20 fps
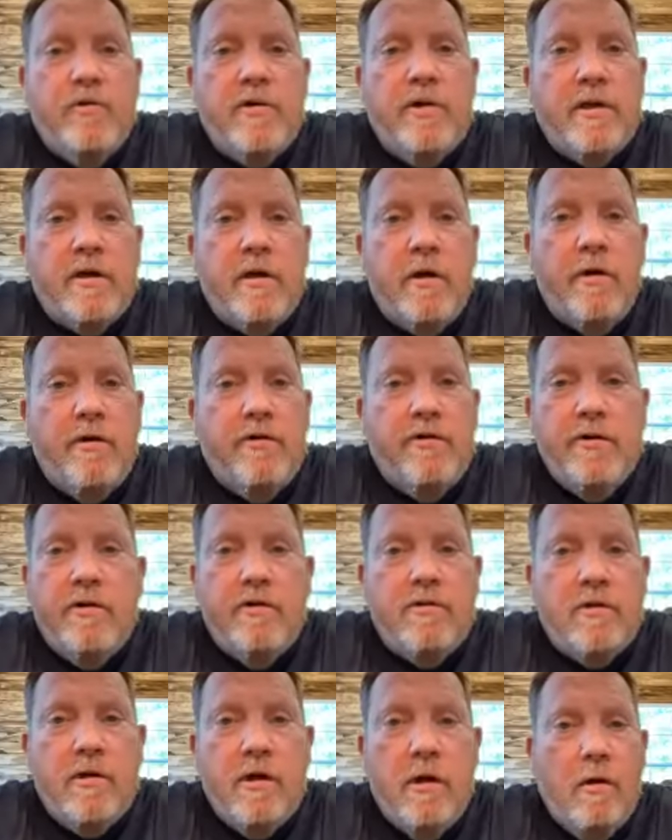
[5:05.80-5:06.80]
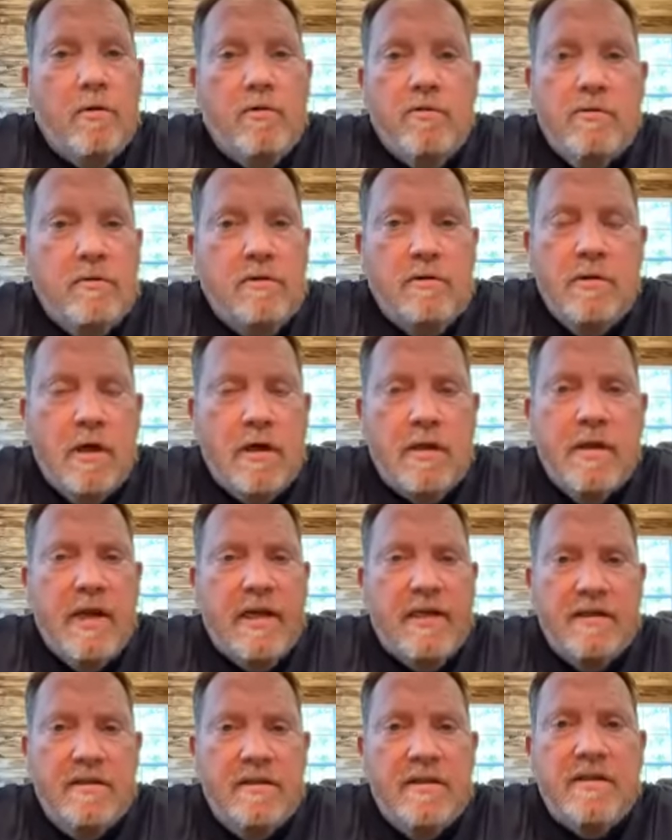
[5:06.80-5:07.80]
injury occurred years ago none of
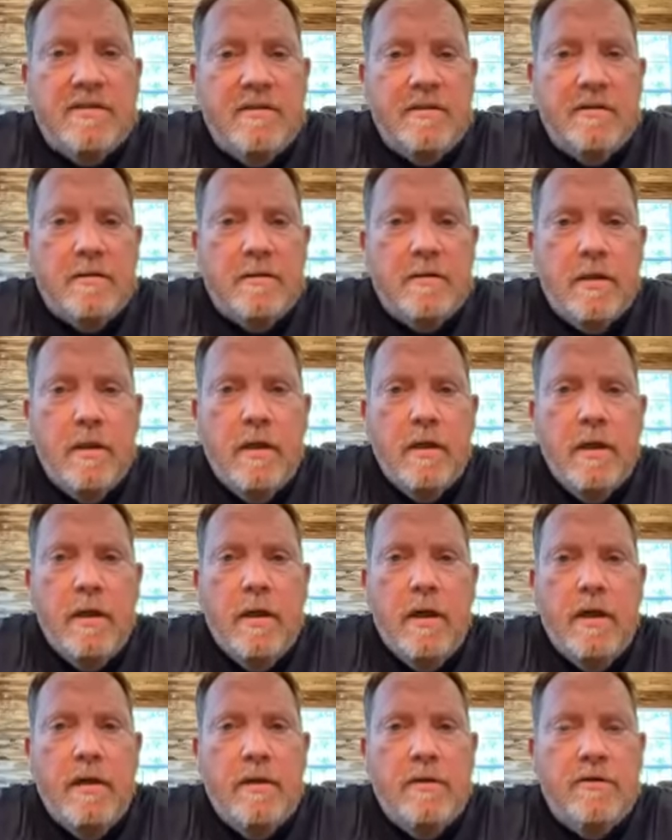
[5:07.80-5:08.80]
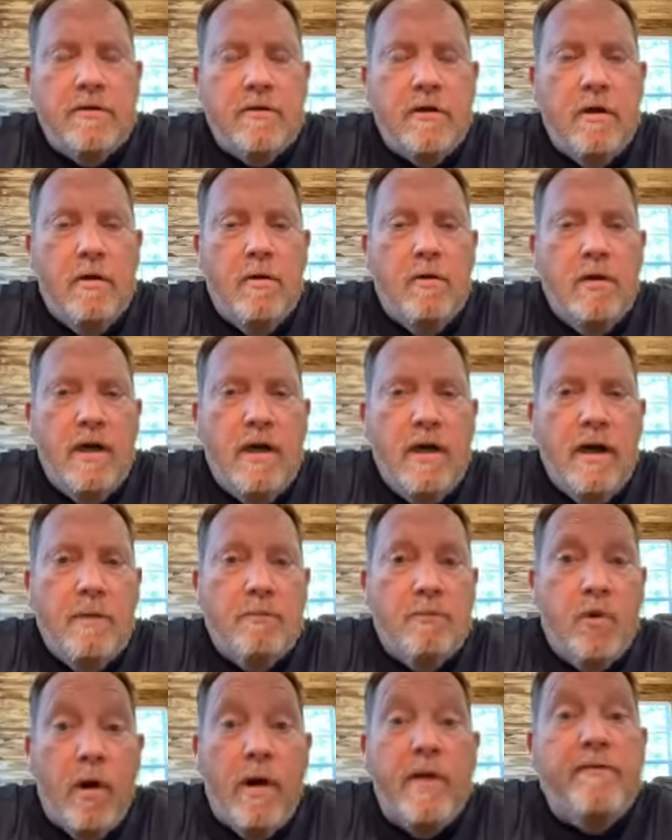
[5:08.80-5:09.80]
that existed and so uh,
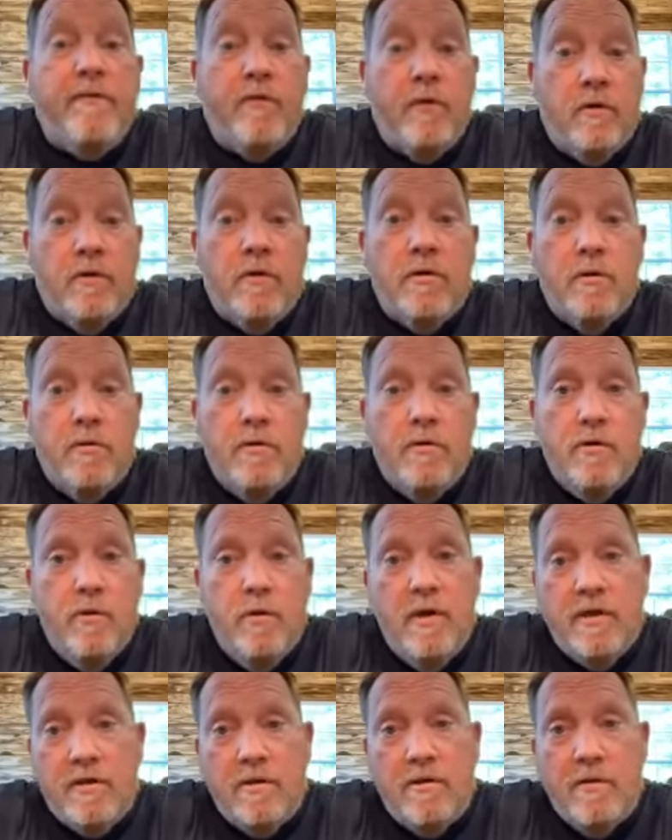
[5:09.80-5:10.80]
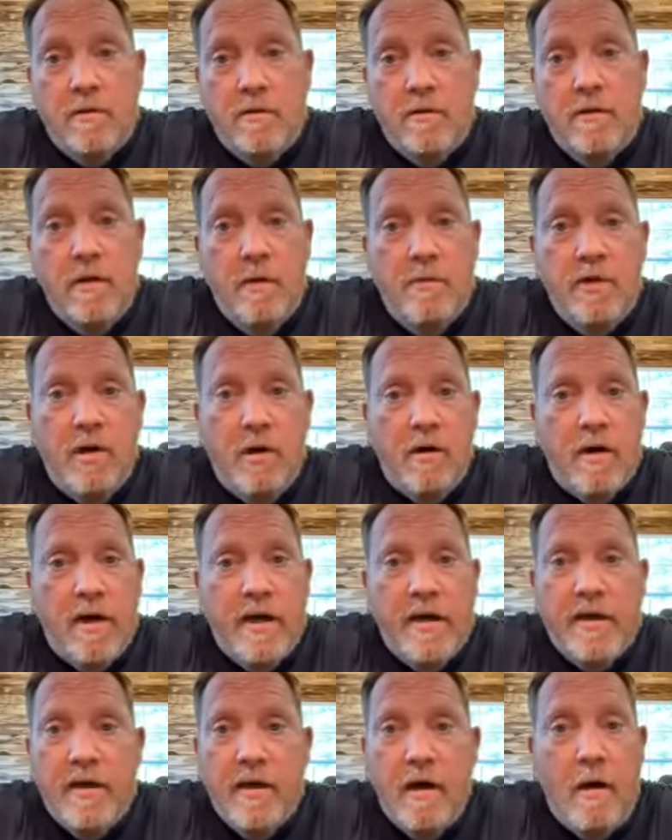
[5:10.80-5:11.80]
i'm grateful to the us
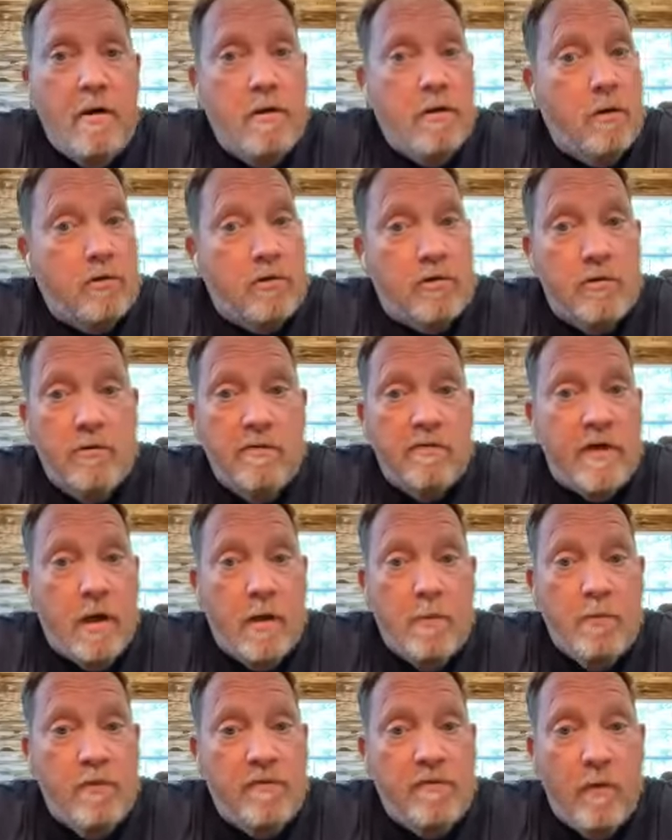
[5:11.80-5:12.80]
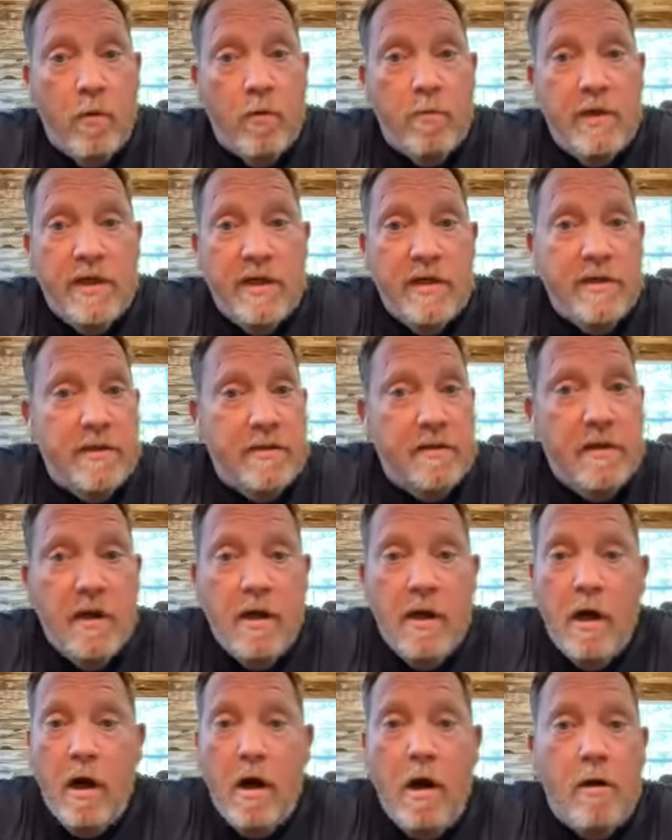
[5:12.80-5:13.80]
WRA and all those who have come before me and
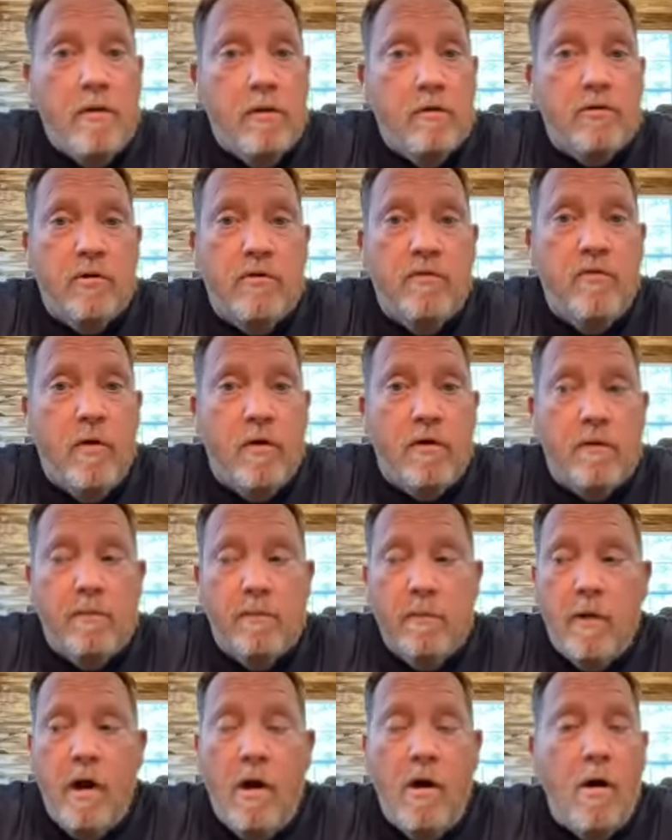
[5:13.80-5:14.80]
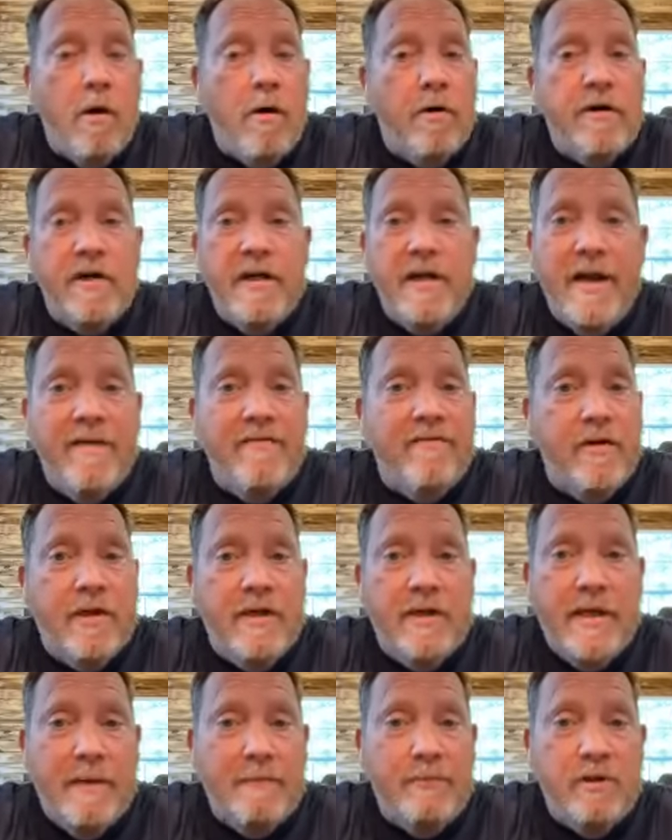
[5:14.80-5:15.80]
all those who work hard in
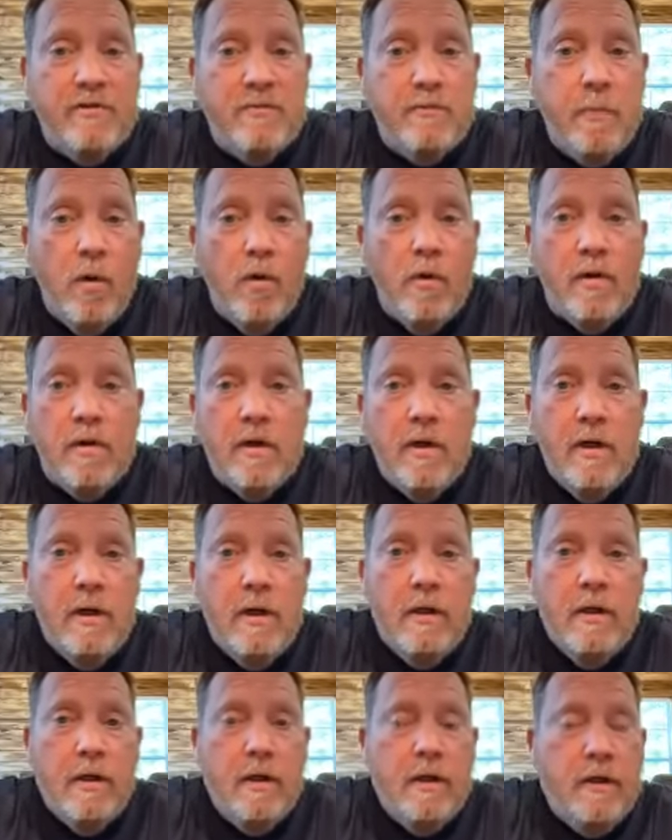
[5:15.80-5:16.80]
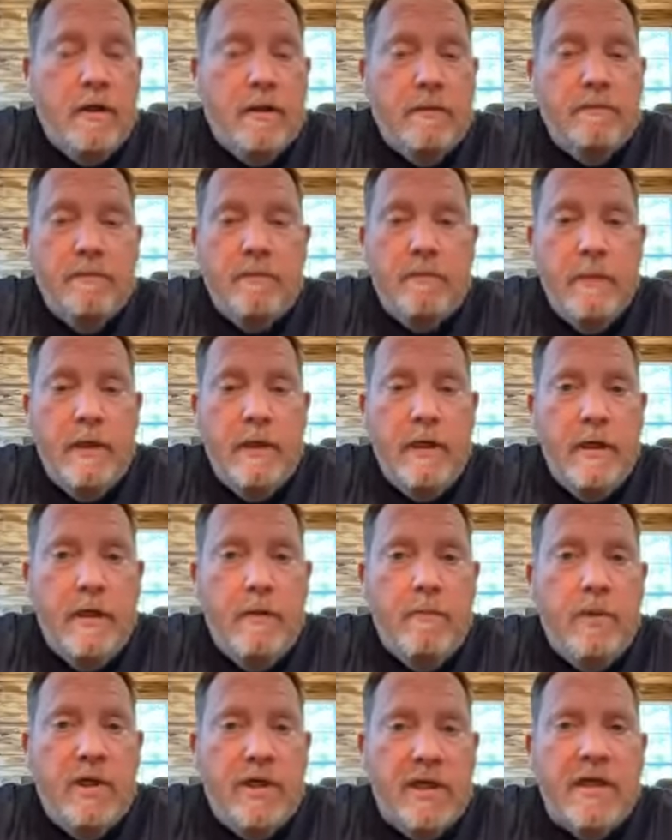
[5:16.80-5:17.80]
every adaptive sport. Um,
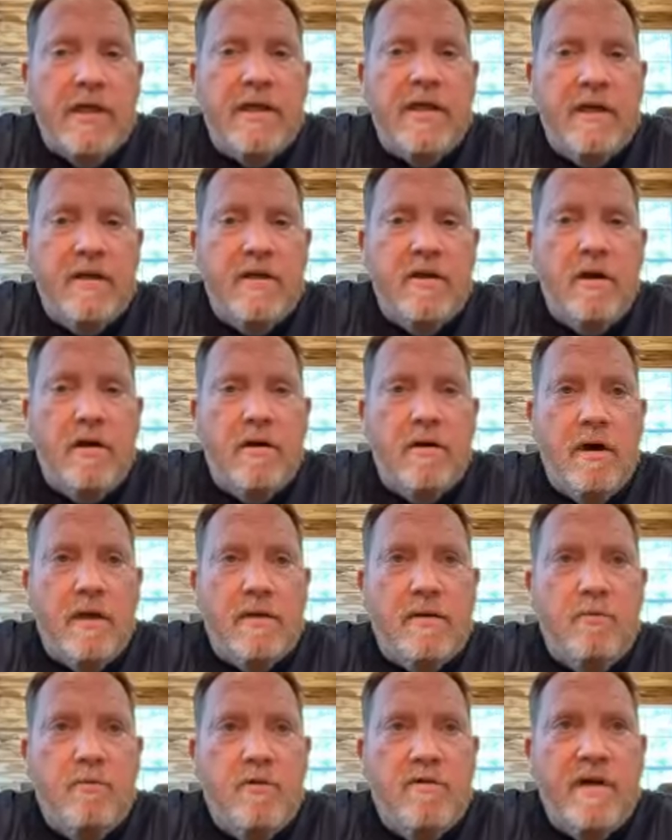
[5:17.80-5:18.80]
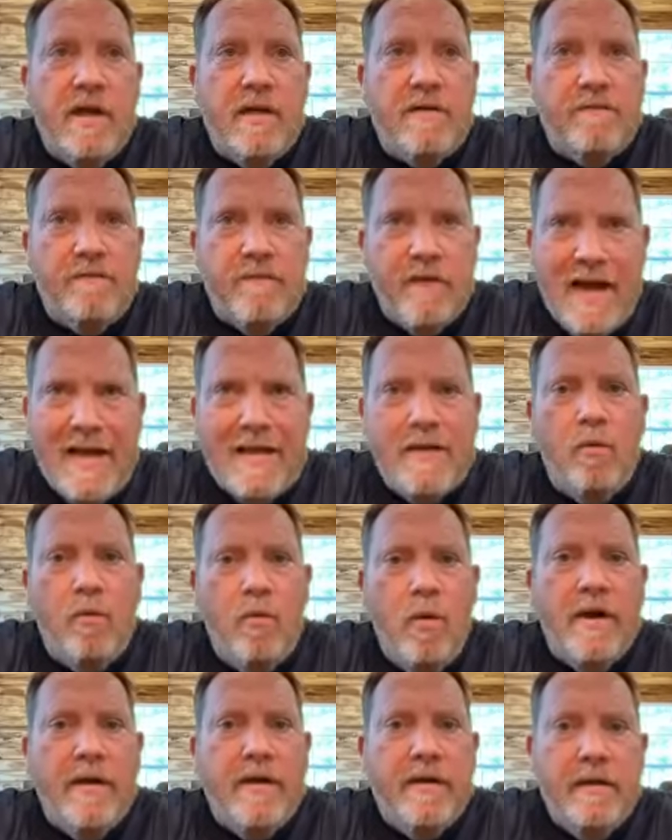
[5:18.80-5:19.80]
uh, but getting it younger, I think we've got to find a
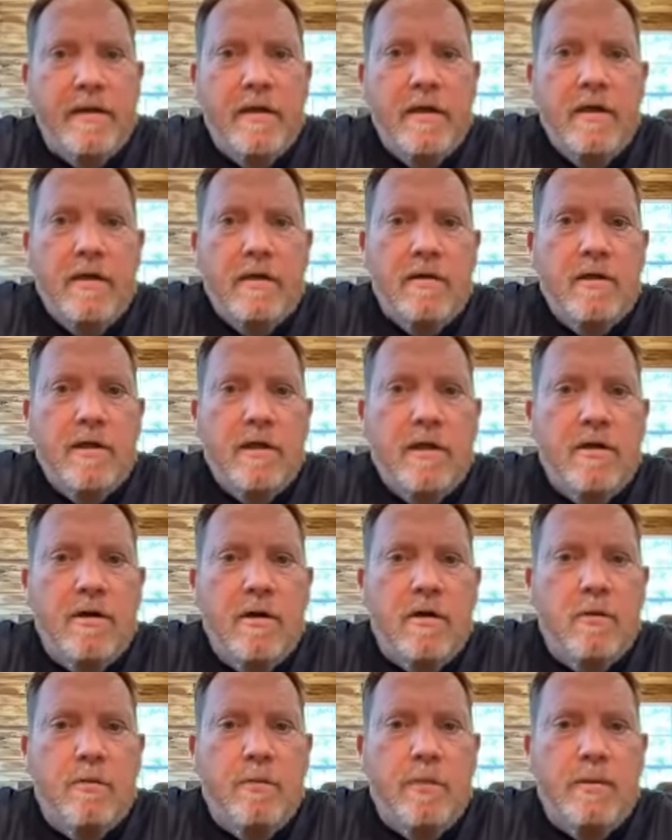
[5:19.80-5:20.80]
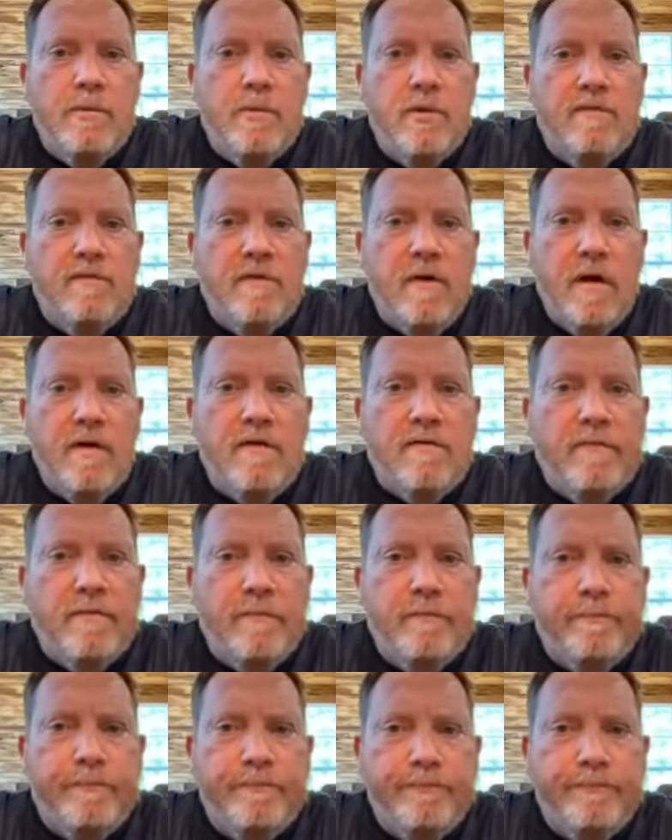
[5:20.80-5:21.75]
way to get younger people involved.